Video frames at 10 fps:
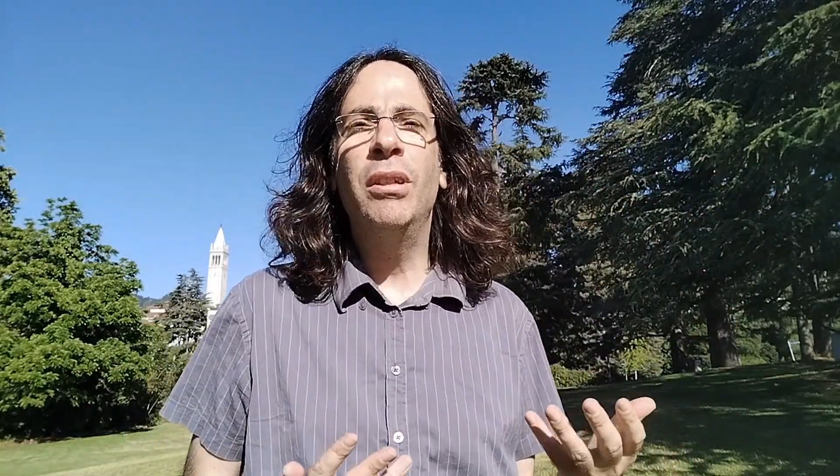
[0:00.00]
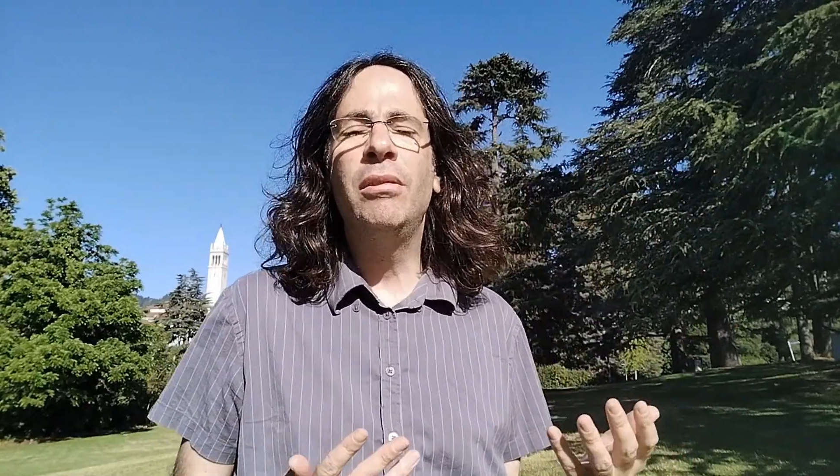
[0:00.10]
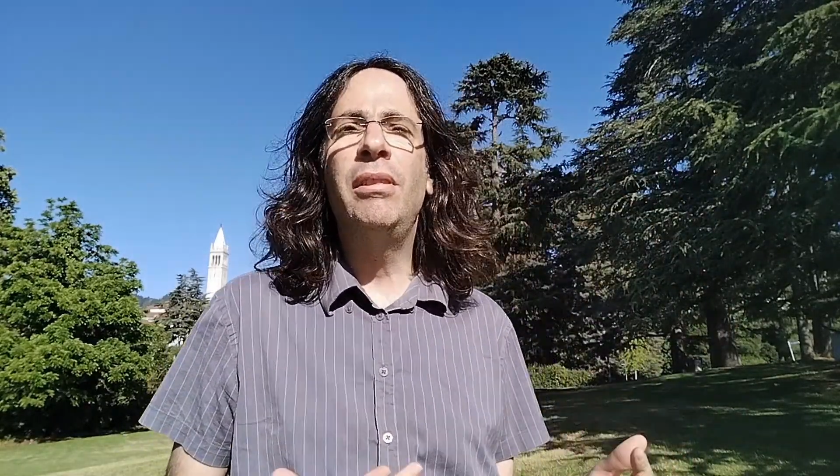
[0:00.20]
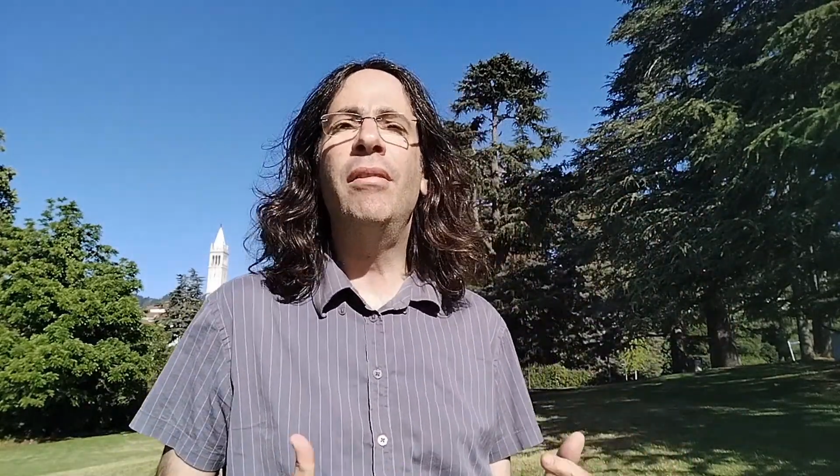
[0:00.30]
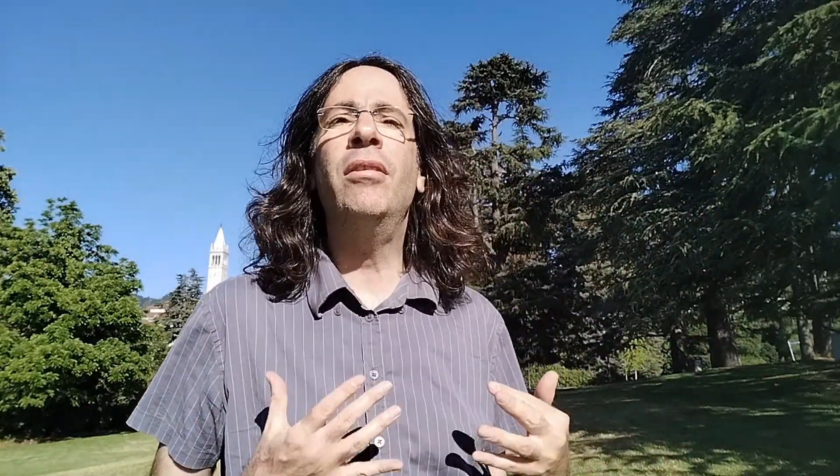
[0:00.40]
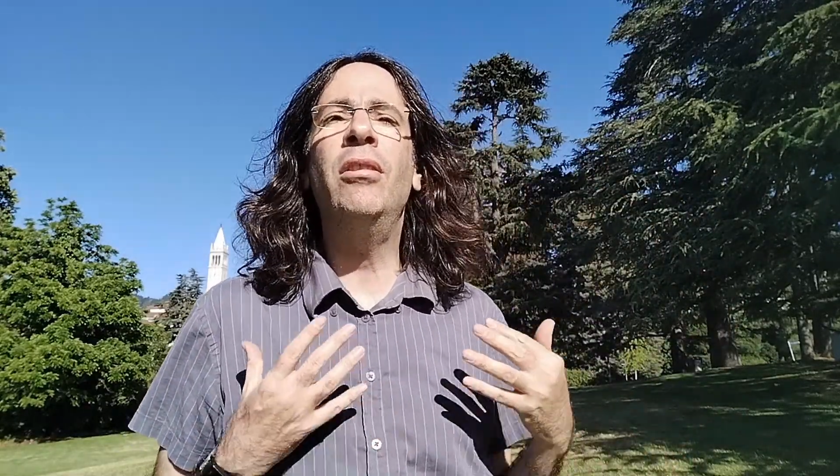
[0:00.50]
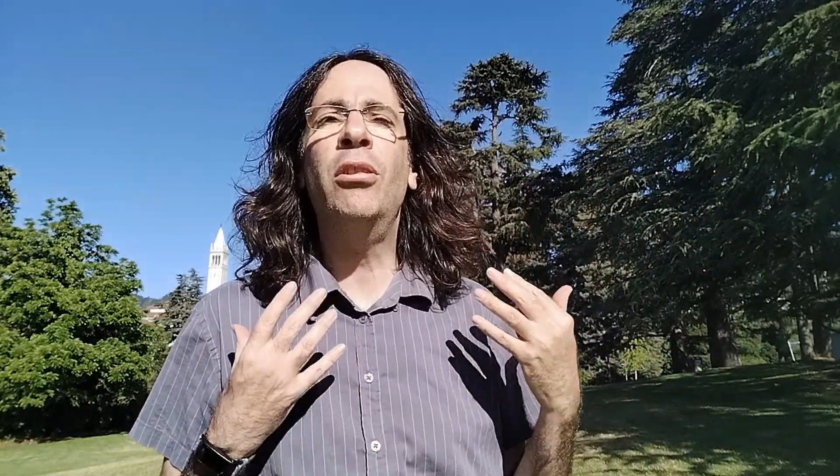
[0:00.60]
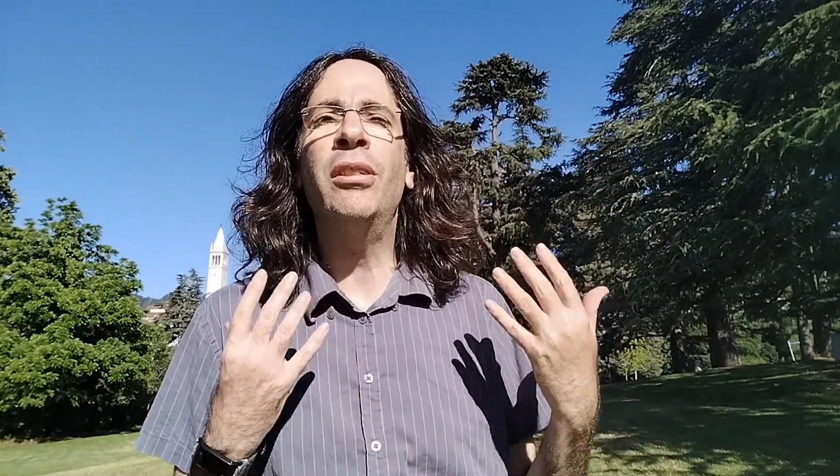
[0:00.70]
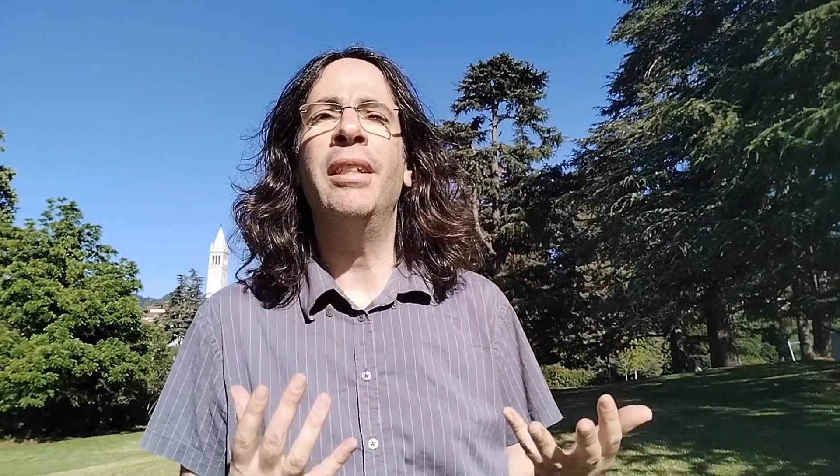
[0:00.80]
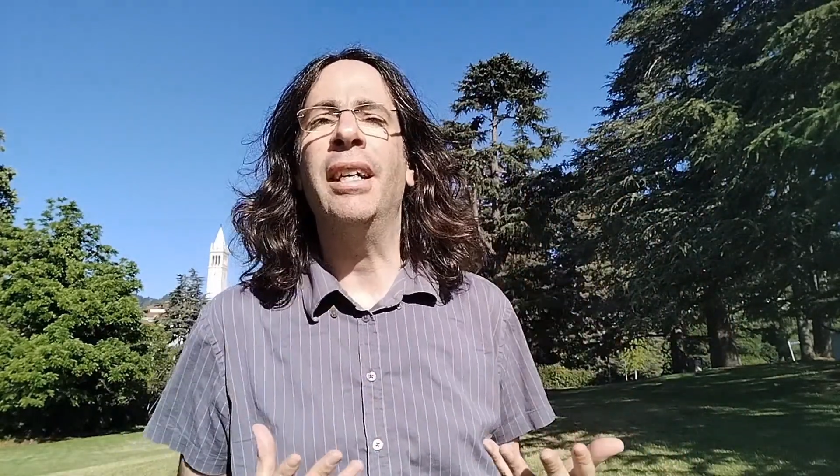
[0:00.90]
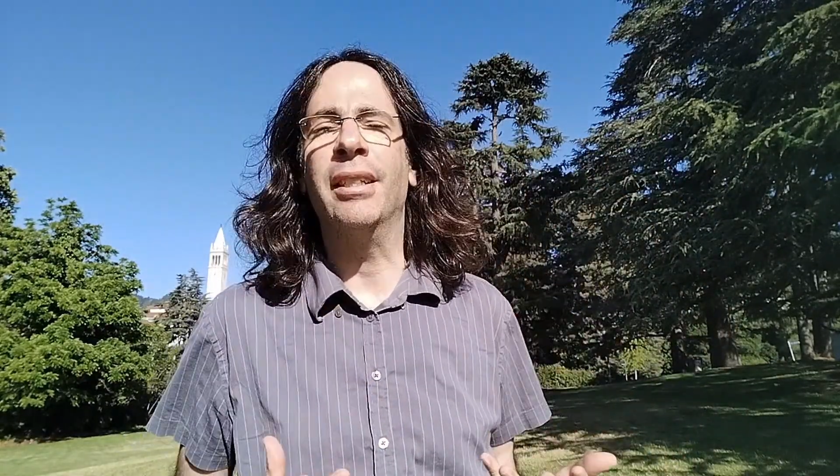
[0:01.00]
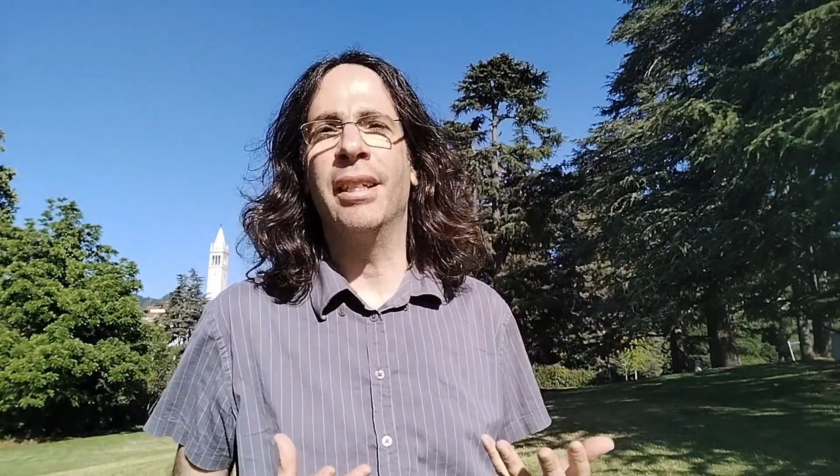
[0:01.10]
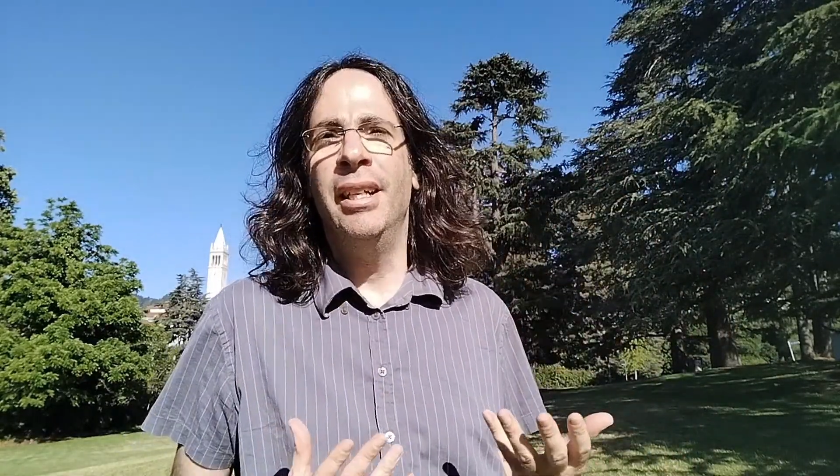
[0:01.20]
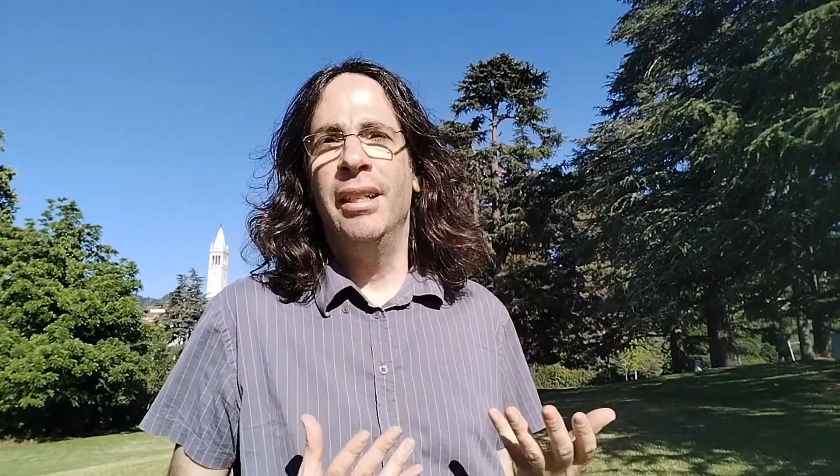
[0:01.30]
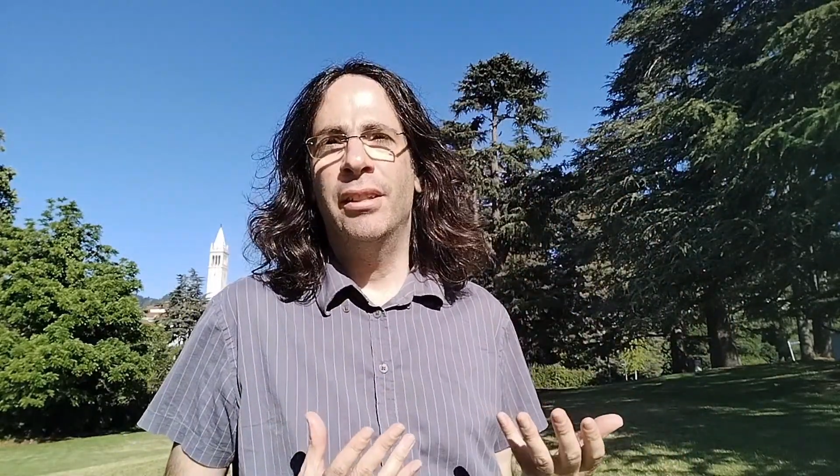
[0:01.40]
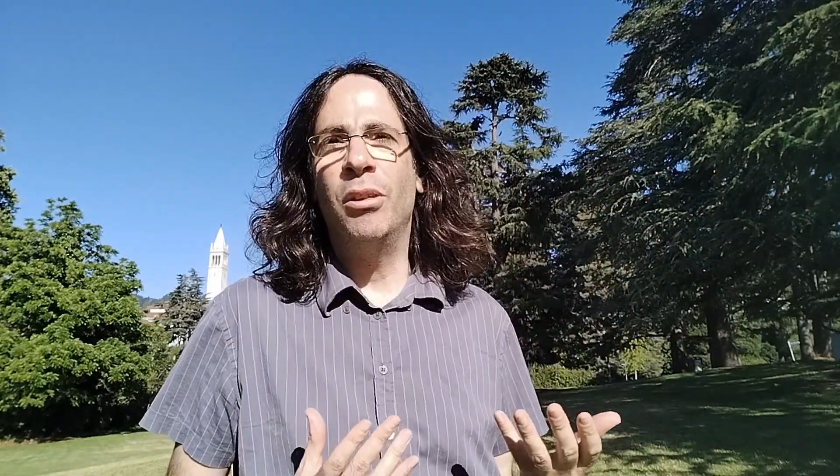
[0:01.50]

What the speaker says: will revolutionize